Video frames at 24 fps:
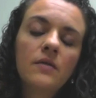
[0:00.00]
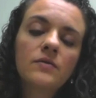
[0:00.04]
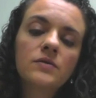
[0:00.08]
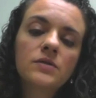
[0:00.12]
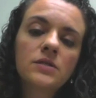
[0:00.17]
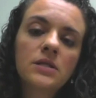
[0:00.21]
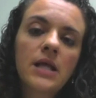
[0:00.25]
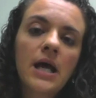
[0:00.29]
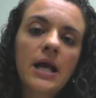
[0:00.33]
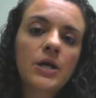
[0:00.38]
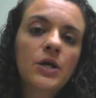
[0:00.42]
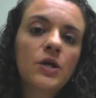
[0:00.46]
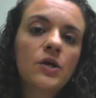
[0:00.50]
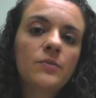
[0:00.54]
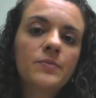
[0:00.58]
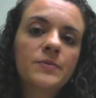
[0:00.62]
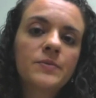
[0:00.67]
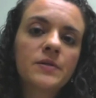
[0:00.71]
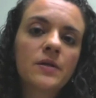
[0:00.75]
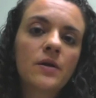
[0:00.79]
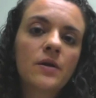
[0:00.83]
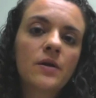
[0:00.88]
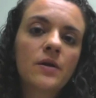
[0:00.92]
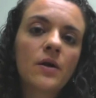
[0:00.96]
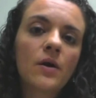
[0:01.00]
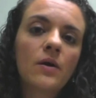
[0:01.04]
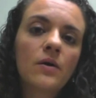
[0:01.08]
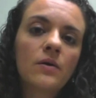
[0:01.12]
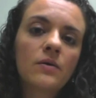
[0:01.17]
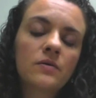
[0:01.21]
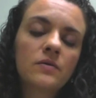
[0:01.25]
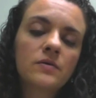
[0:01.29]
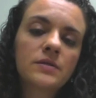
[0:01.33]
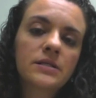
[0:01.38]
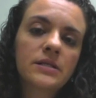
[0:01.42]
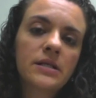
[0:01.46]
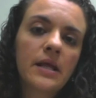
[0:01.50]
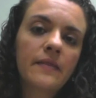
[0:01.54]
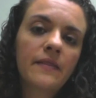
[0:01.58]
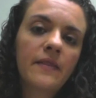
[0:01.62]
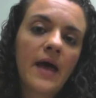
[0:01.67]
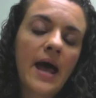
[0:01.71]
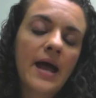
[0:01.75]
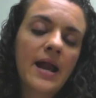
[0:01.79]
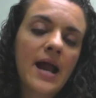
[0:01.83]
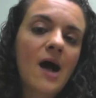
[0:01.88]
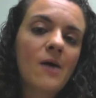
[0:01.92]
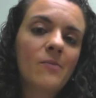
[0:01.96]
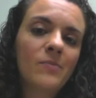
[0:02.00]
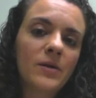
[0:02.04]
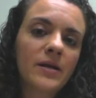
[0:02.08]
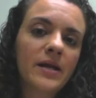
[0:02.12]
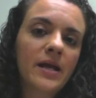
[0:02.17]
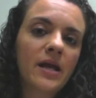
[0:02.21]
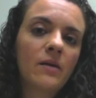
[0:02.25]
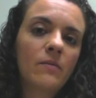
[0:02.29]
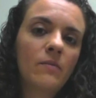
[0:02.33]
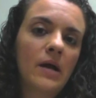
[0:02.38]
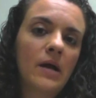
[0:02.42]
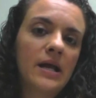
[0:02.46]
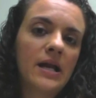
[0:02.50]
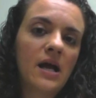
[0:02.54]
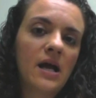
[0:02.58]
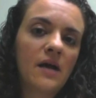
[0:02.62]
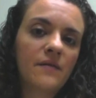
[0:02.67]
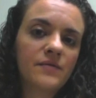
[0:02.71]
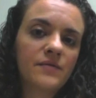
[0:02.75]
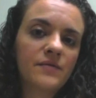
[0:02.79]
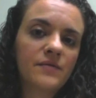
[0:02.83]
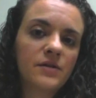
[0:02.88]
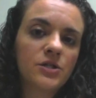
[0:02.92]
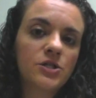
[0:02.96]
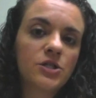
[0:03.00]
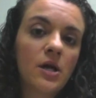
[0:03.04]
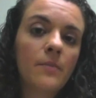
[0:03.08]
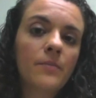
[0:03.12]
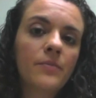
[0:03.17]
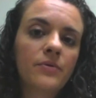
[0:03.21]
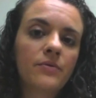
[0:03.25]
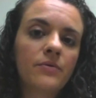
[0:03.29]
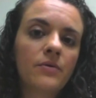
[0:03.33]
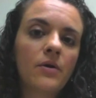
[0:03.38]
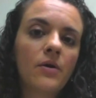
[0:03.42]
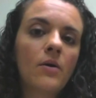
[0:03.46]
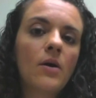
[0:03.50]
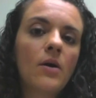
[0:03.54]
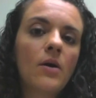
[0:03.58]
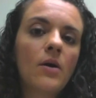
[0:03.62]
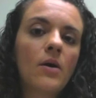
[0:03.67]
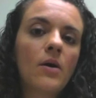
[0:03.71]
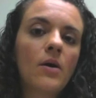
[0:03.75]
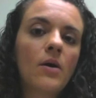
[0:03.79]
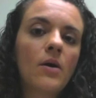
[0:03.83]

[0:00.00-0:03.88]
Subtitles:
there's a lot of hoops and hurdles that applicant might have to jump through